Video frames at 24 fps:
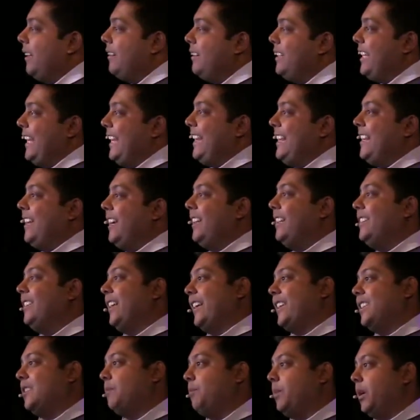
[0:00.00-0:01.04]
than the
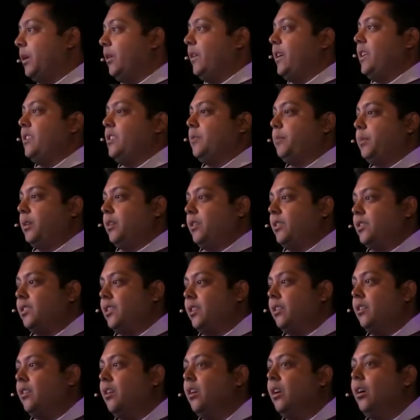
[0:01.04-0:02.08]
experienced
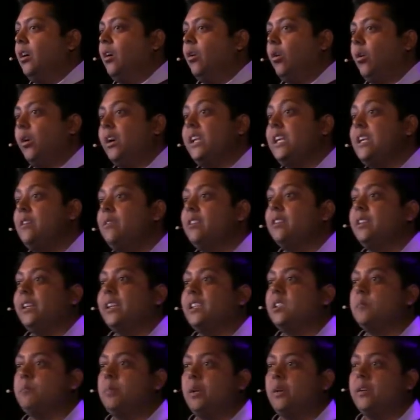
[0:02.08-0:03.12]
person, or even the
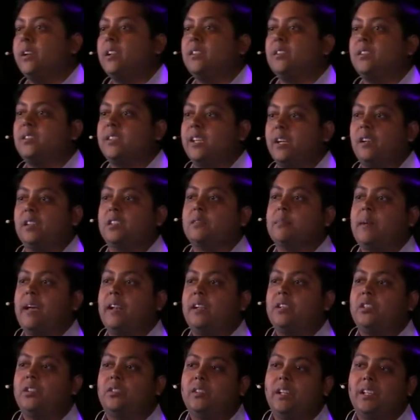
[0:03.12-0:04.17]
experienced sales
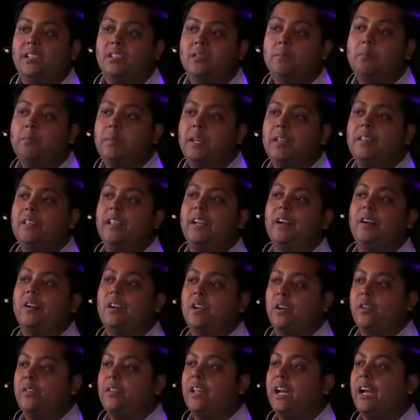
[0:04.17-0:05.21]
manager that's been there,
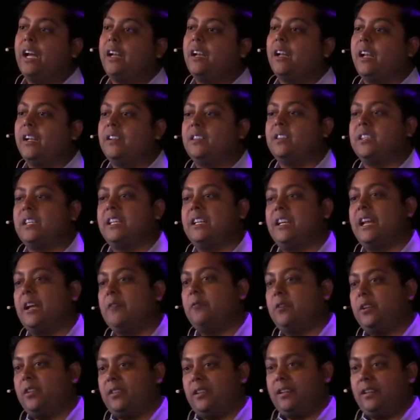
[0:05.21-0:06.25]
done that, and seen
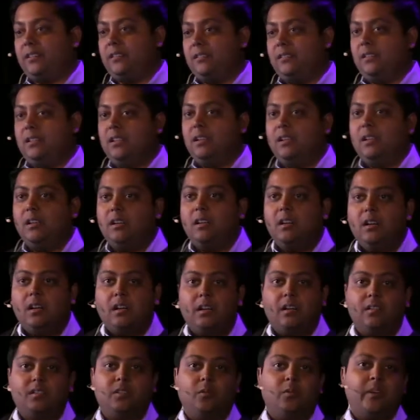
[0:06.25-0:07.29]
everything.
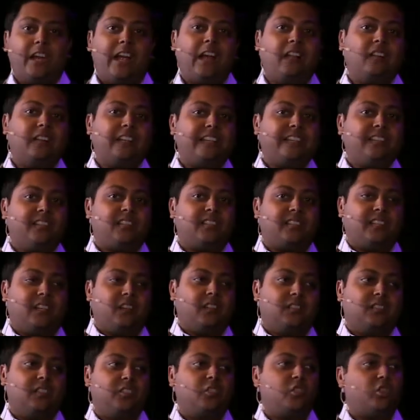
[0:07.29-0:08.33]
Because the reality is
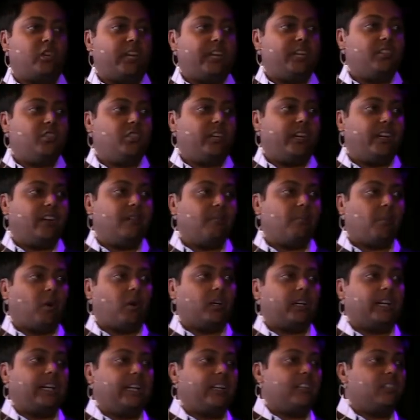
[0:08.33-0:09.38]
sales is changing,
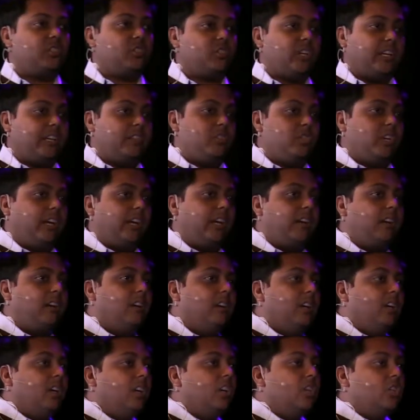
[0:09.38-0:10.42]
marketing is
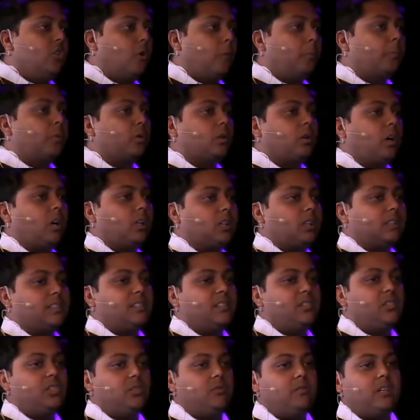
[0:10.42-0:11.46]
changing, your product
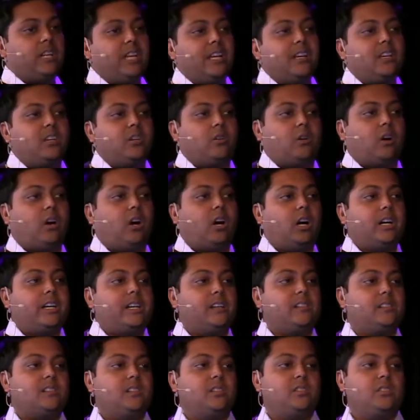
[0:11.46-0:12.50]
is unique, your
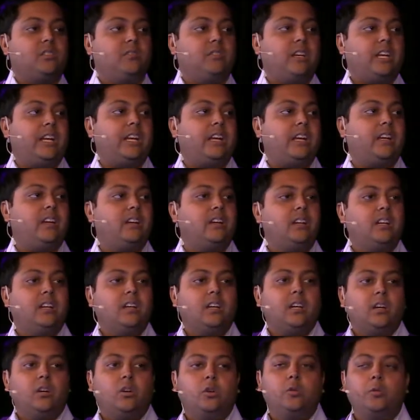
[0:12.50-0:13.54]
audience is unique.
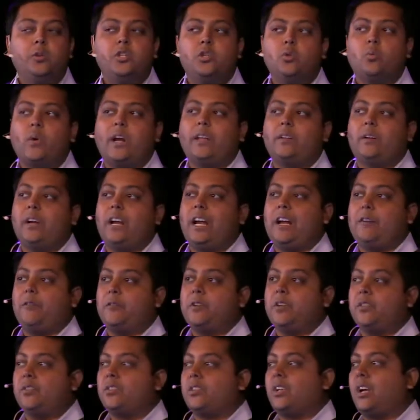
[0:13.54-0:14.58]
Who would you rather have on
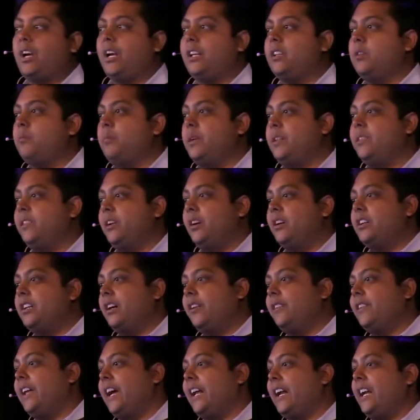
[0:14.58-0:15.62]
your side? The been there,
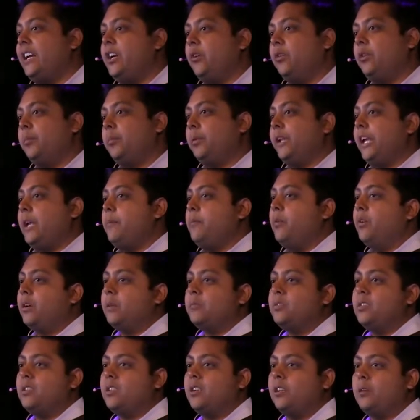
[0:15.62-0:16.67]
done that, I know the playbook,
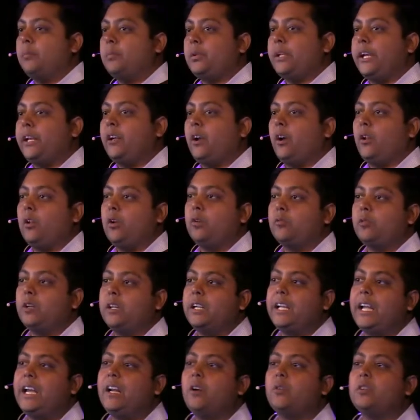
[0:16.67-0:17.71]
I'm just going to play it all over
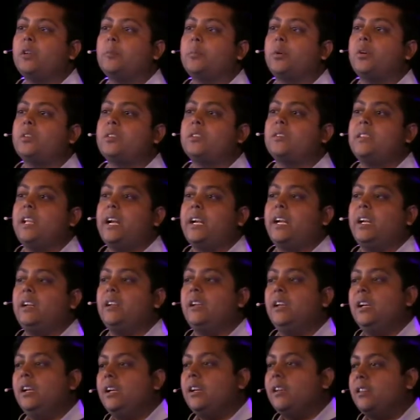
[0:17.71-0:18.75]
again, or the person that
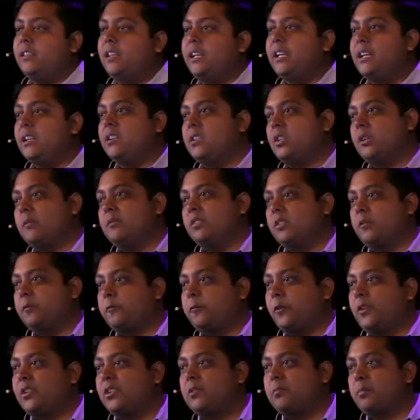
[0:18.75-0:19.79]
can think in terms of
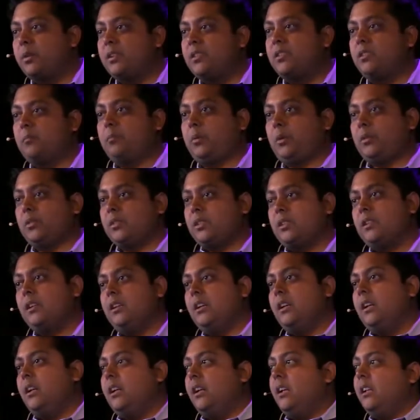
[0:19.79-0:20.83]
first principles?
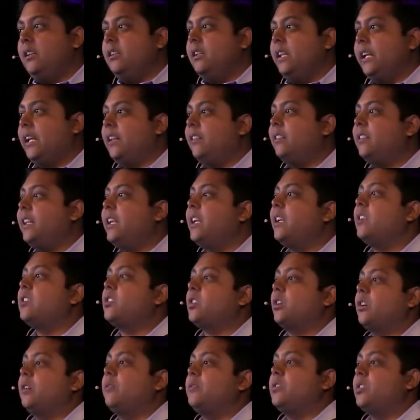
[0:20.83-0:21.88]
They can think in
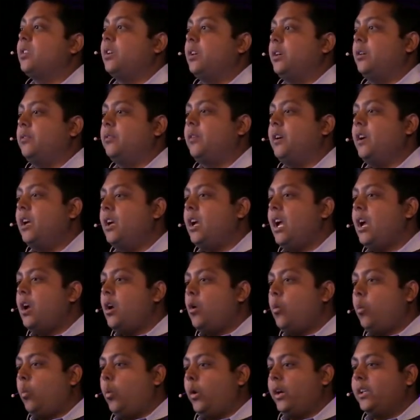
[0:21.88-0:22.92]
terms of
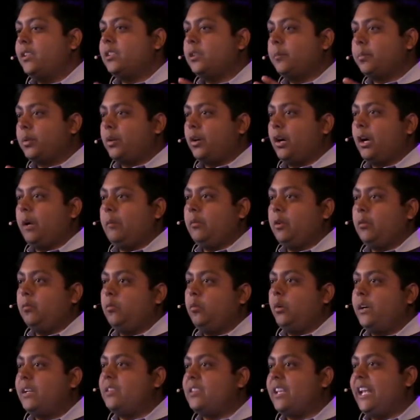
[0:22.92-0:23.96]
what is the problem,
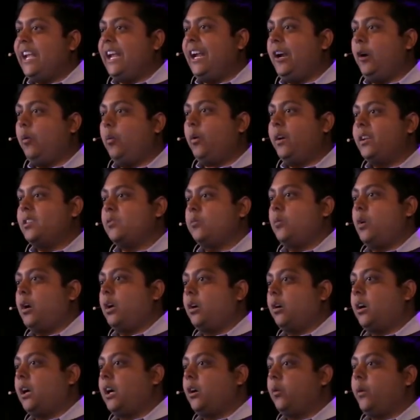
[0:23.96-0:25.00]
what is air, what is
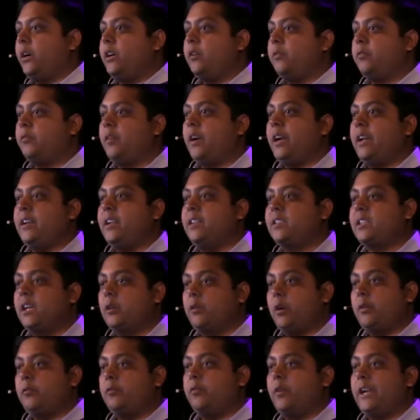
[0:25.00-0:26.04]
water, how do I define this, how
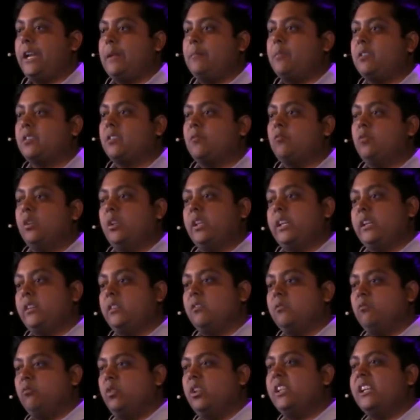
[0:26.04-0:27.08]
do I frame this, and
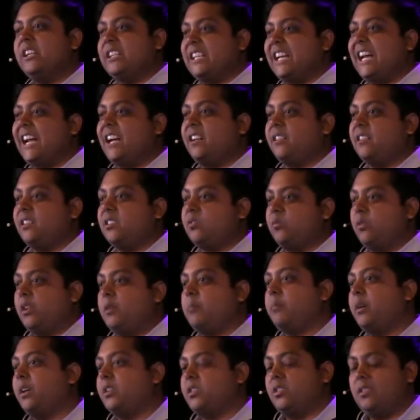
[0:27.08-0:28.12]
really attack this, really
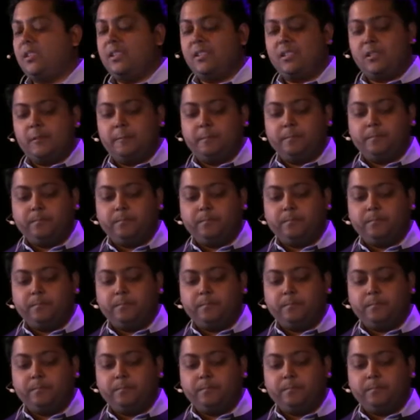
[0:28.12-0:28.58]
punch this.